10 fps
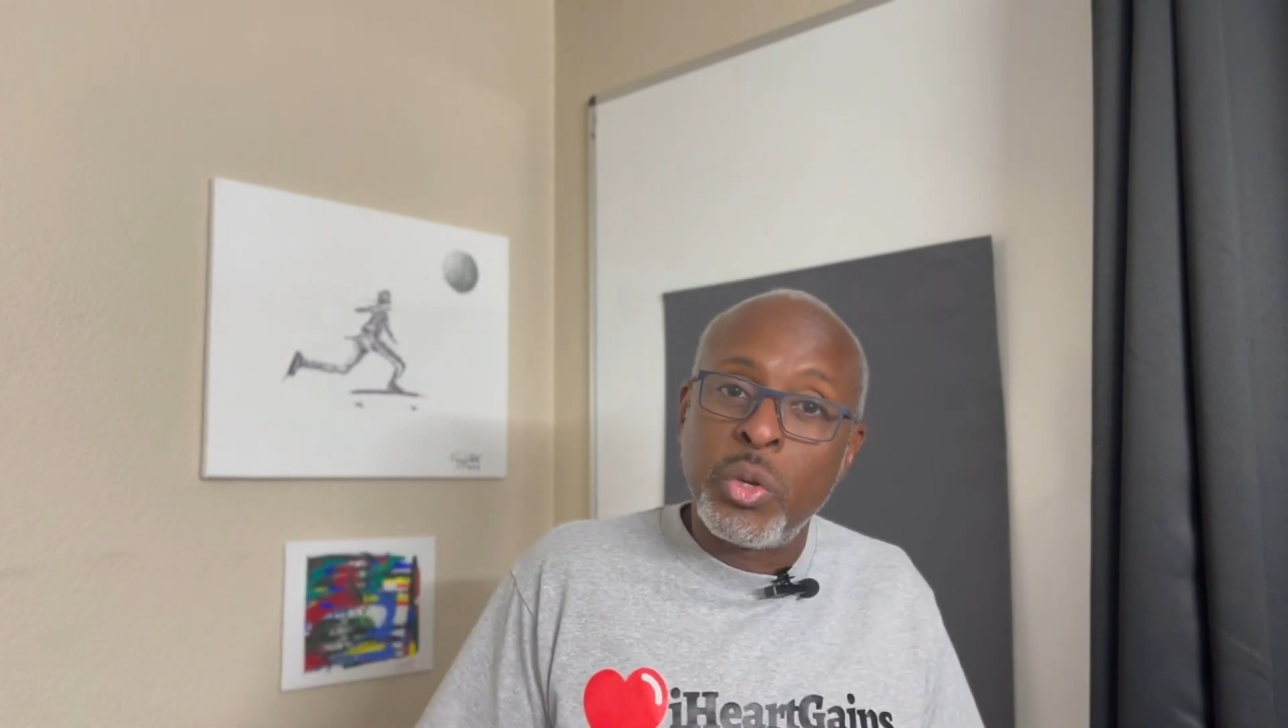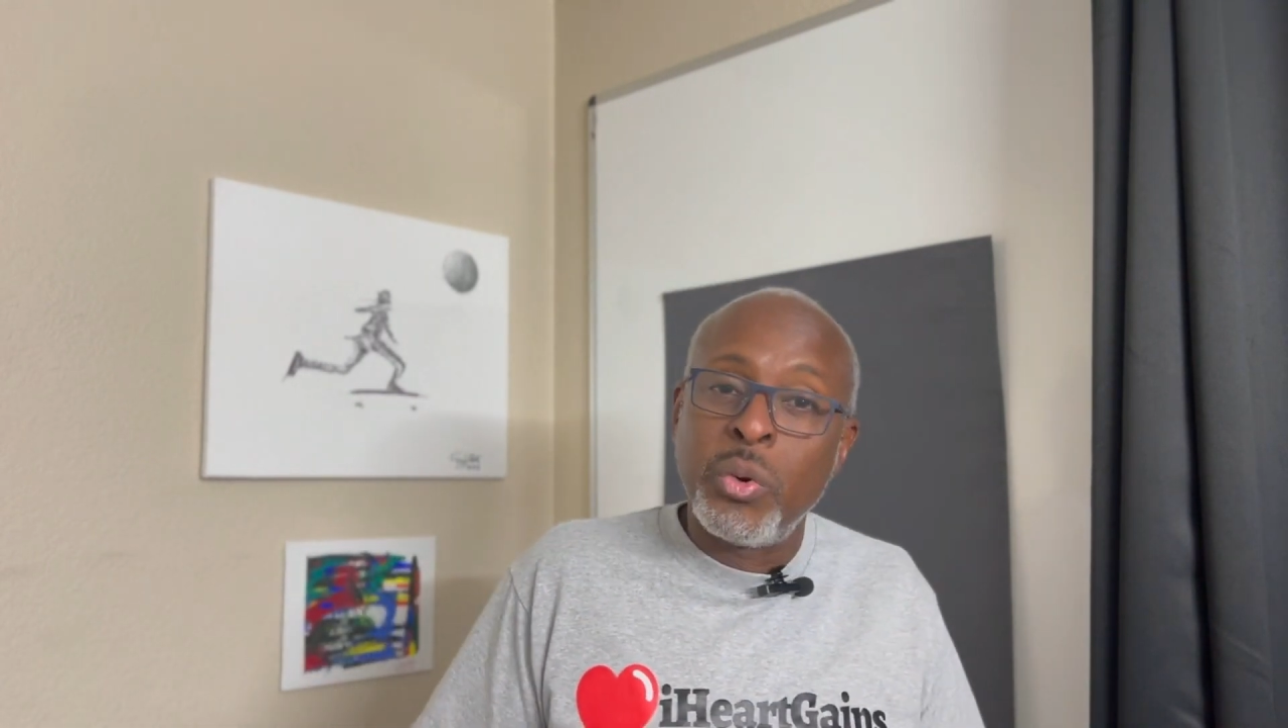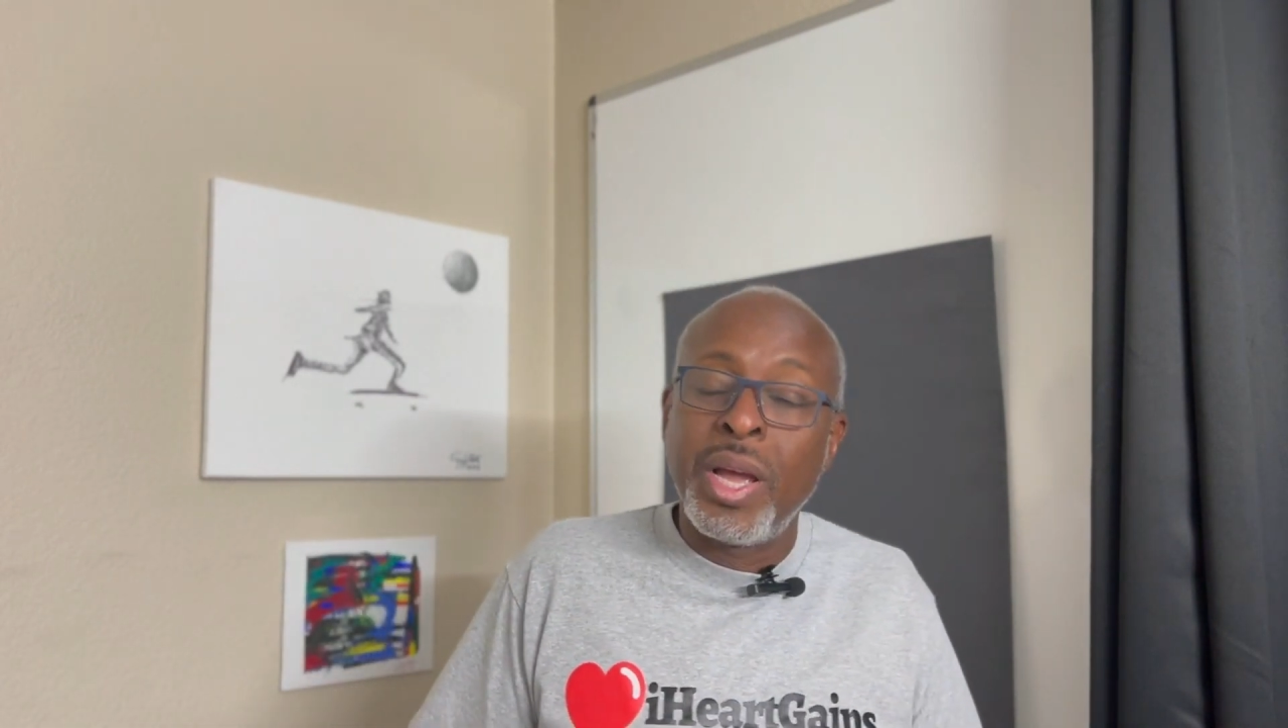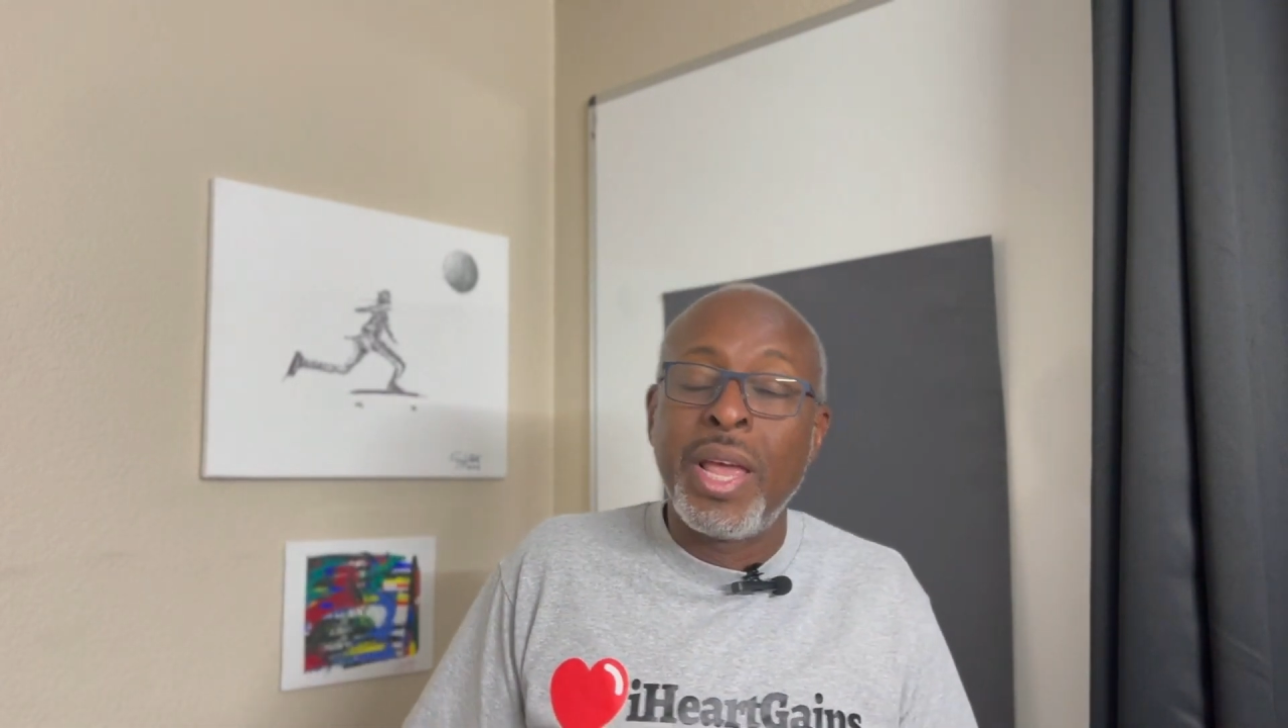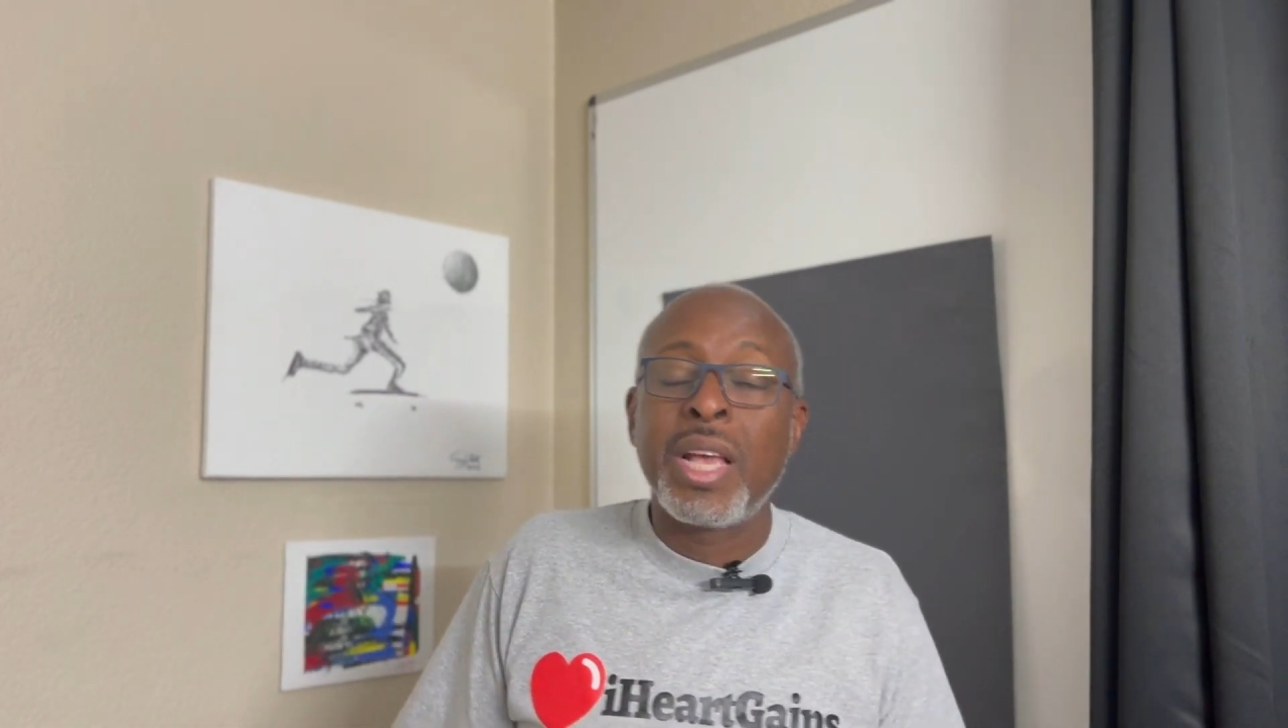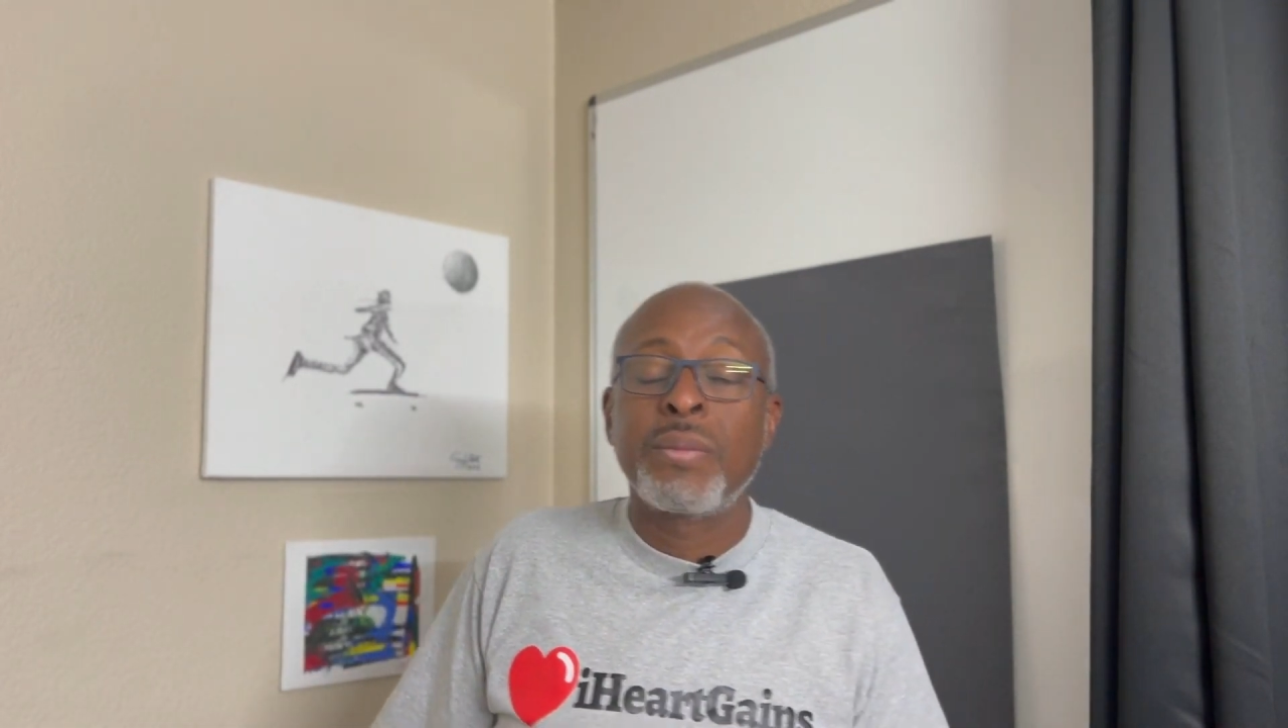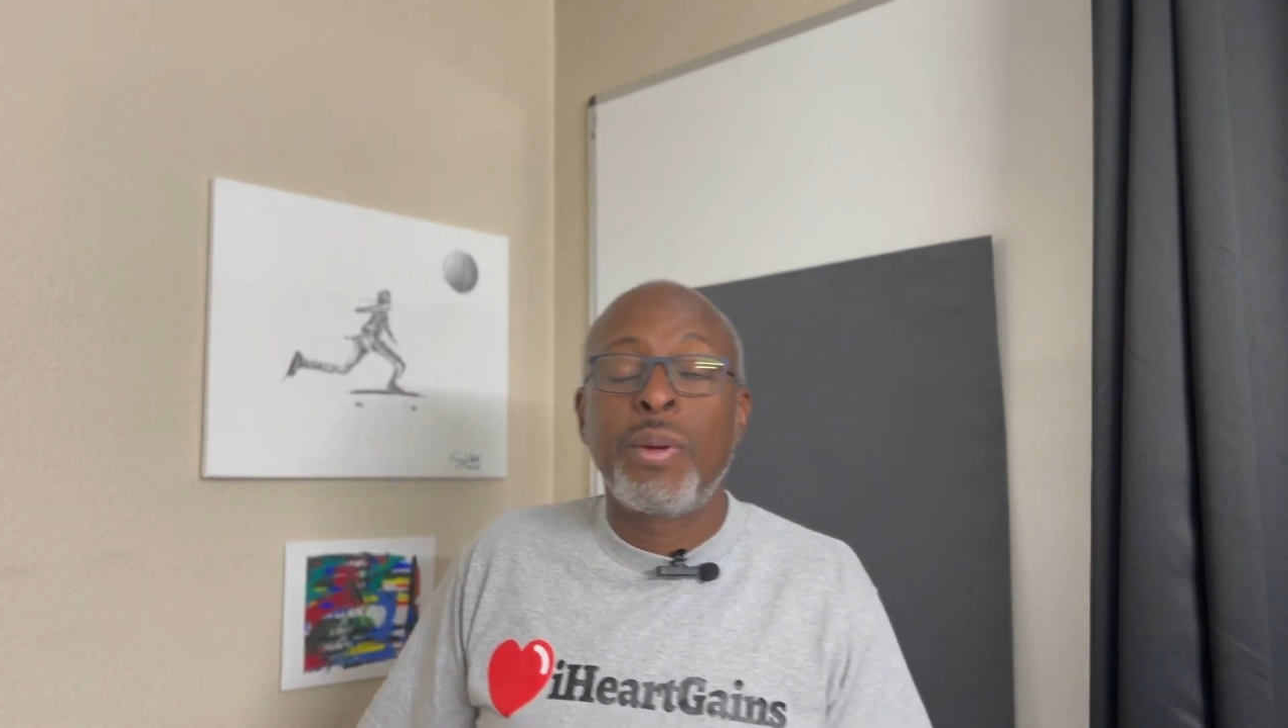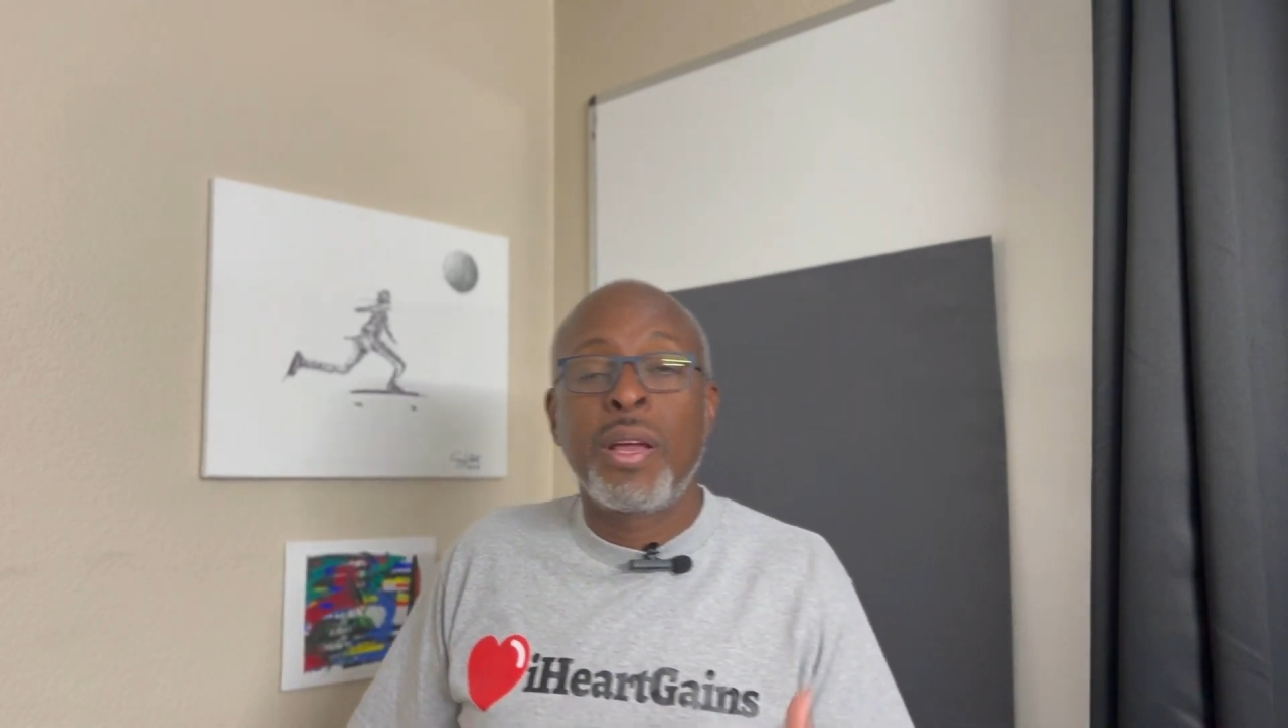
I asked my